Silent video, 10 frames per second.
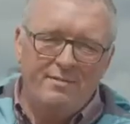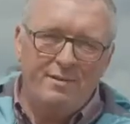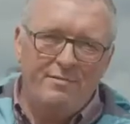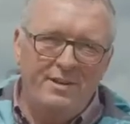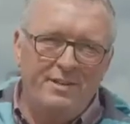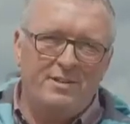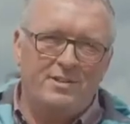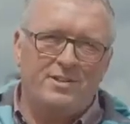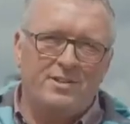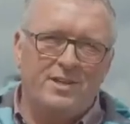lifting
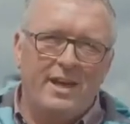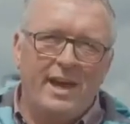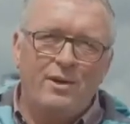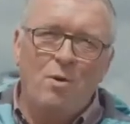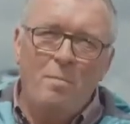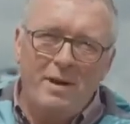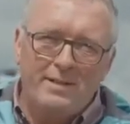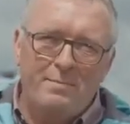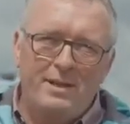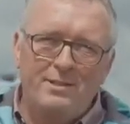features and compact
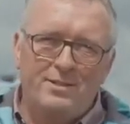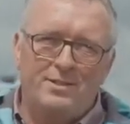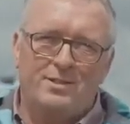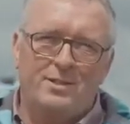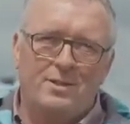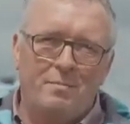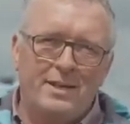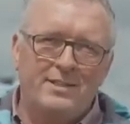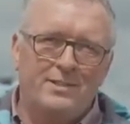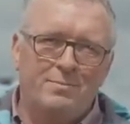dimensions
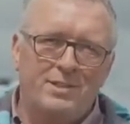make this